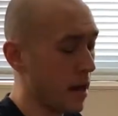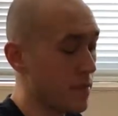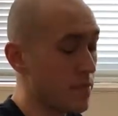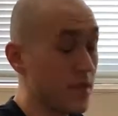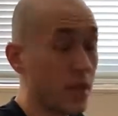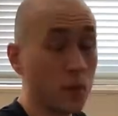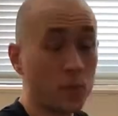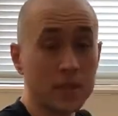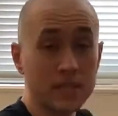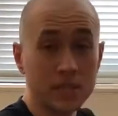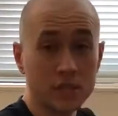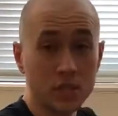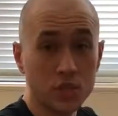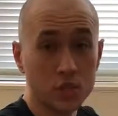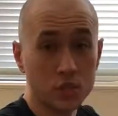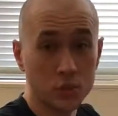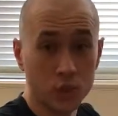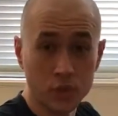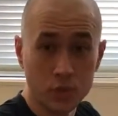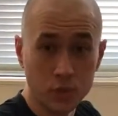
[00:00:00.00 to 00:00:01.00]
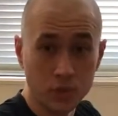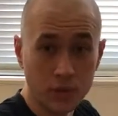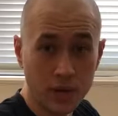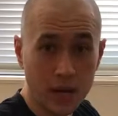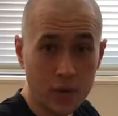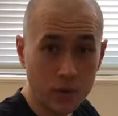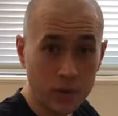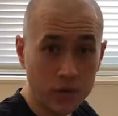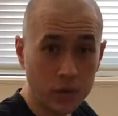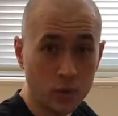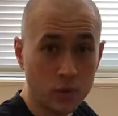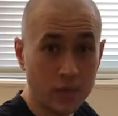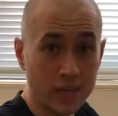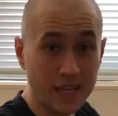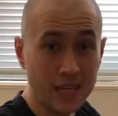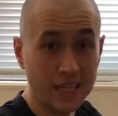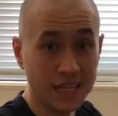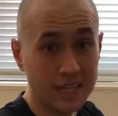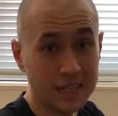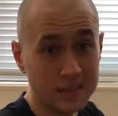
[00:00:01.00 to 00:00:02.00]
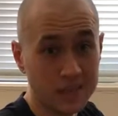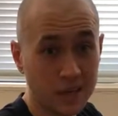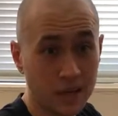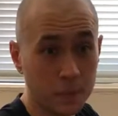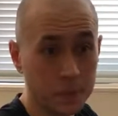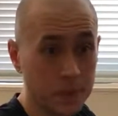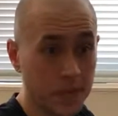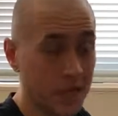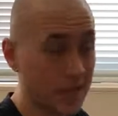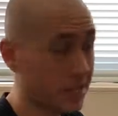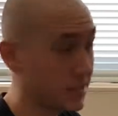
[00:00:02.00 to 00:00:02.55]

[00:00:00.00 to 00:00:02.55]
Then we switch around, we do the knees up